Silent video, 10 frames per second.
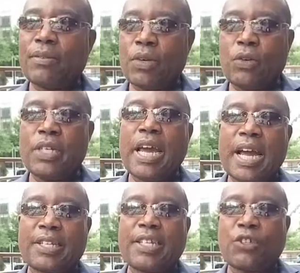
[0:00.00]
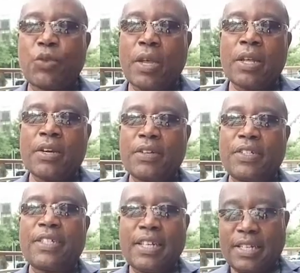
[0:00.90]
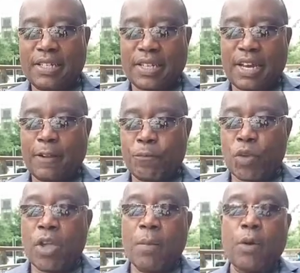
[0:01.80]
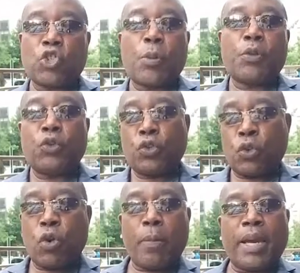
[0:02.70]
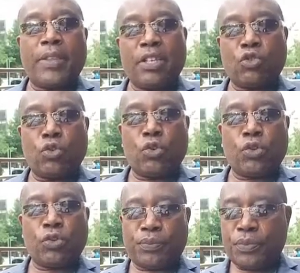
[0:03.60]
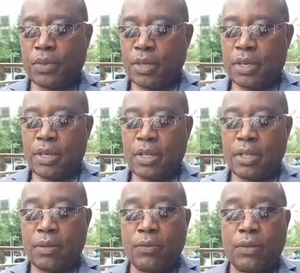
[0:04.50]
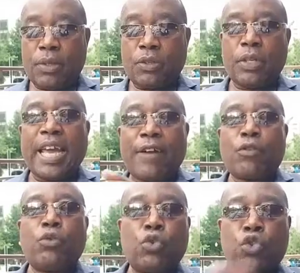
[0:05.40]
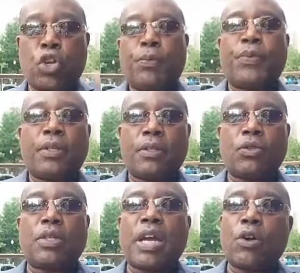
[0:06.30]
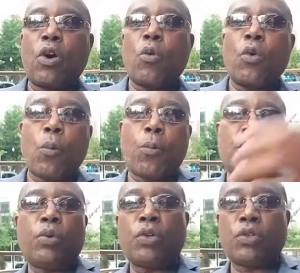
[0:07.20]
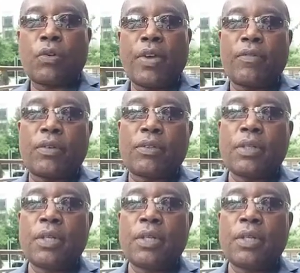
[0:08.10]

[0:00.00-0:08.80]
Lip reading: When you read Acts, that's where Christianity started. But some people choose to go by these rules, so they have to do something so that God will open the windows of heaven.